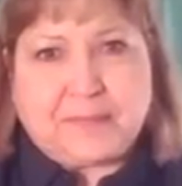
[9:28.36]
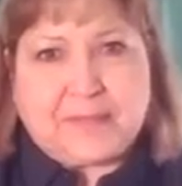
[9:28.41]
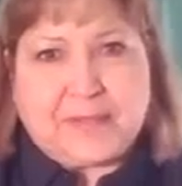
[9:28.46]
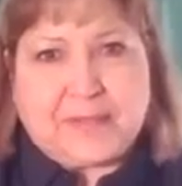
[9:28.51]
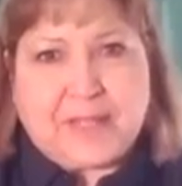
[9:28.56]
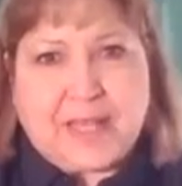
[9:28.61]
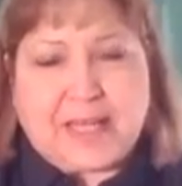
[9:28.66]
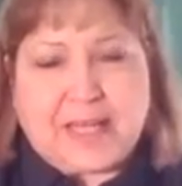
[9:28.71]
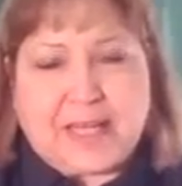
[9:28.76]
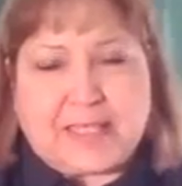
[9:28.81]

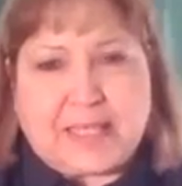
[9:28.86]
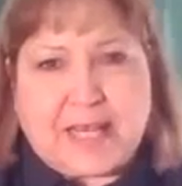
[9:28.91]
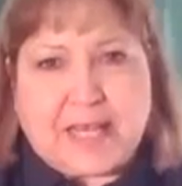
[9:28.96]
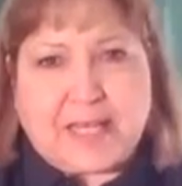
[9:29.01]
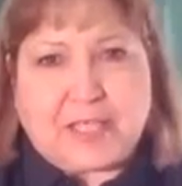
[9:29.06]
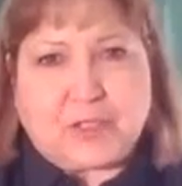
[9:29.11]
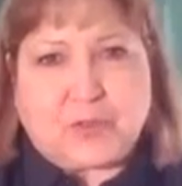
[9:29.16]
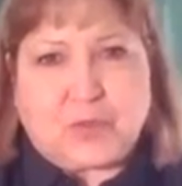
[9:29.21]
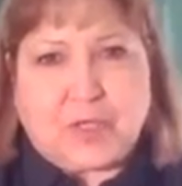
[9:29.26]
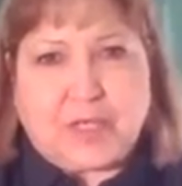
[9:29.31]
Then it
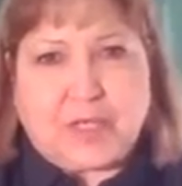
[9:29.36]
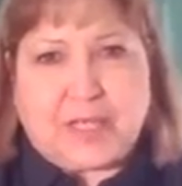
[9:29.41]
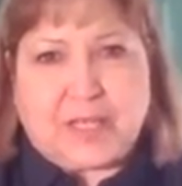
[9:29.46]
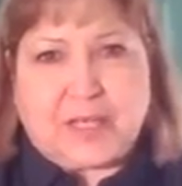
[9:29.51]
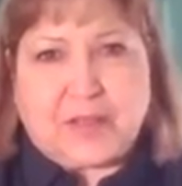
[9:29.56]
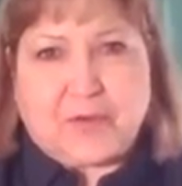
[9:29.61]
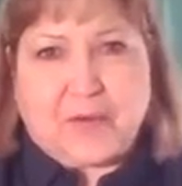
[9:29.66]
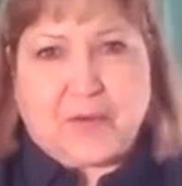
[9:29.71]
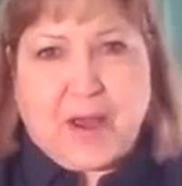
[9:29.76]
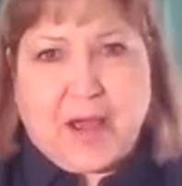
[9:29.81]
takes root
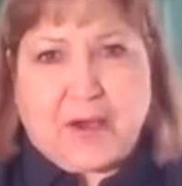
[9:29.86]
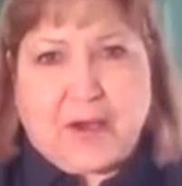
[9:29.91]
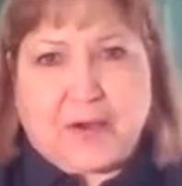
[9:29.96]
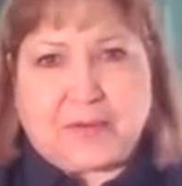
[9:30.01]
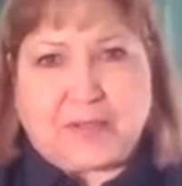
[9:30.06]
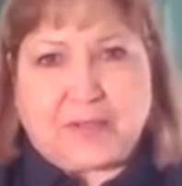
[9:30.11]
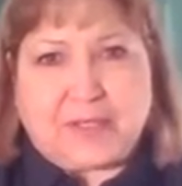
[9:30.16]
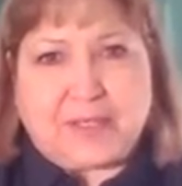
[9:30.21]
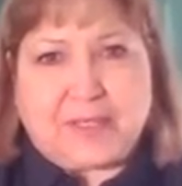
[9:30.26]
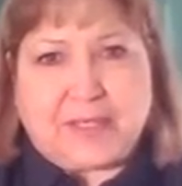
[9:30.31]
in the
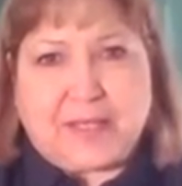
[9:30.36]
ground.